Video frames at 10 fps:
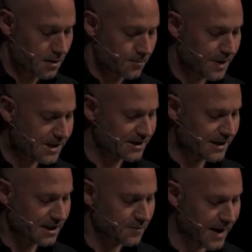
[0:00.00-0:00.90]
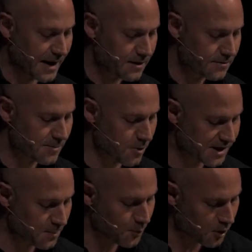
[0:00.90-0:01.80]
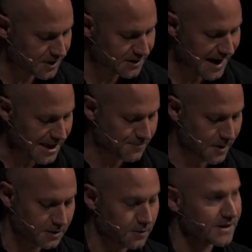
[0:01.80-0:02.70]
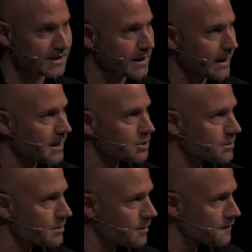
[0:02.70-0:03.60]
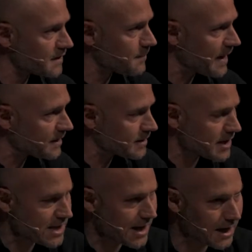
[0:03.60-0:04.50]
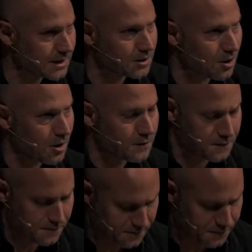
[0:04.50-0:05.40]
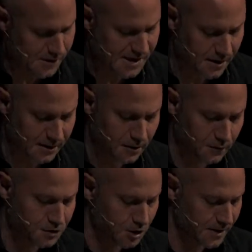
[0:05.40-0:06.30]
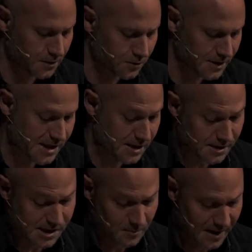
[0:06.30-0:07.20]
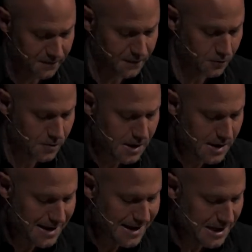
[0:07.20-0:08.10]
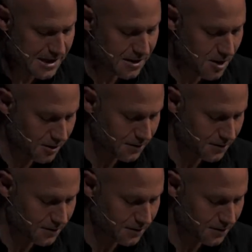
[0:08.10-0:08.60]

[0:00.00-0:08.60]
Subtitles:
Be that as it may, the most important aspect of the Declaration of Independence and of the first article of German Grundgesetz, in my view, is not